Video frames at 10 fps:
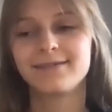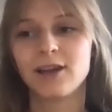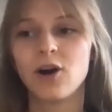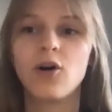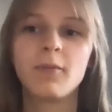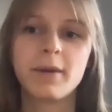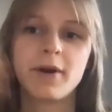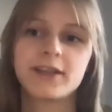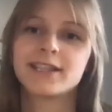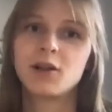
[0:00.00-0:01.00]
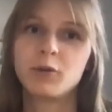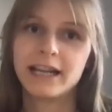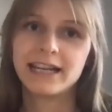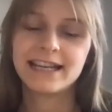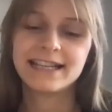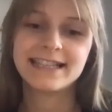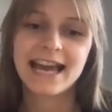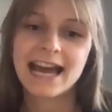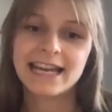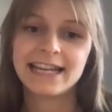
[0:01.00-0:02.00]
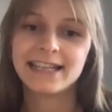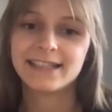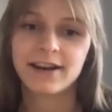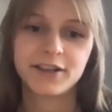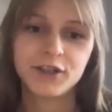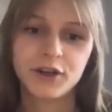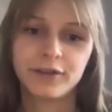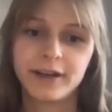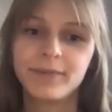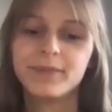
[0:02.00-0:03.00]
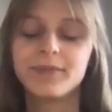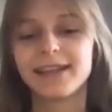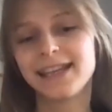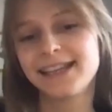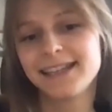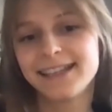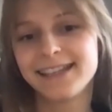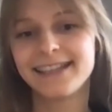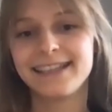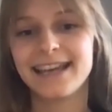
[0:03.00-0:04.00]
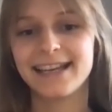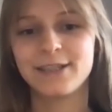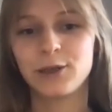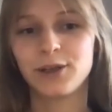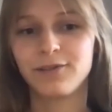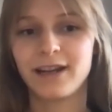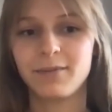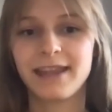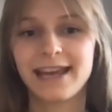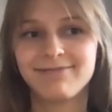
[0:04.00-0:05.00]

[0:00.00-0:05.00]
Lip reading: or my personal one is Annie Tarasova. Yeah, so you can find me there.